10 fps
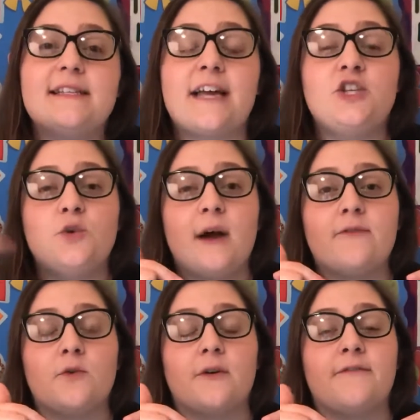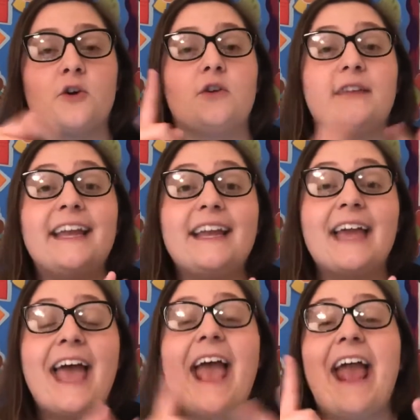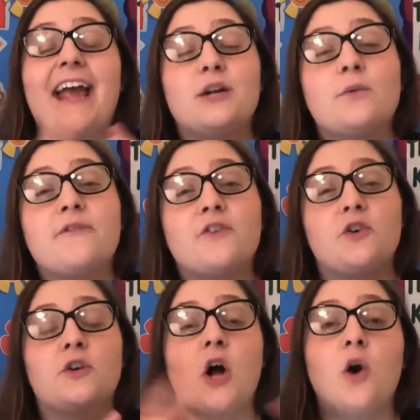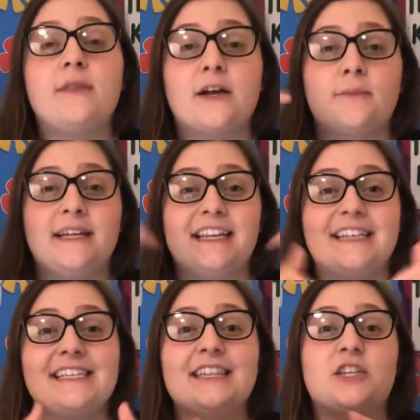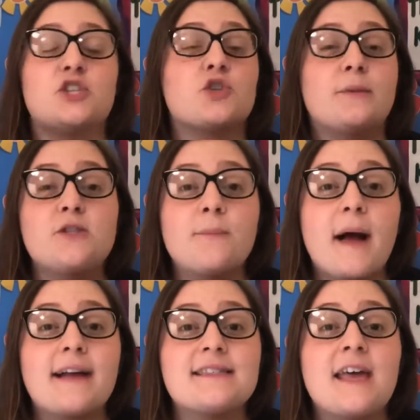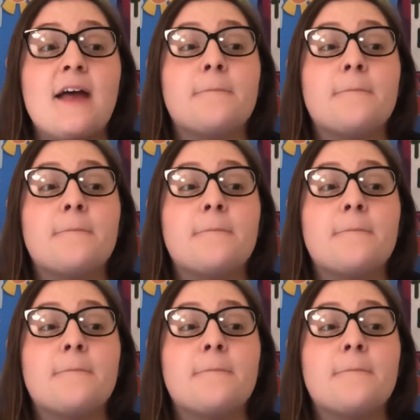I do have a referral link and a referral code that will be linked in the description box.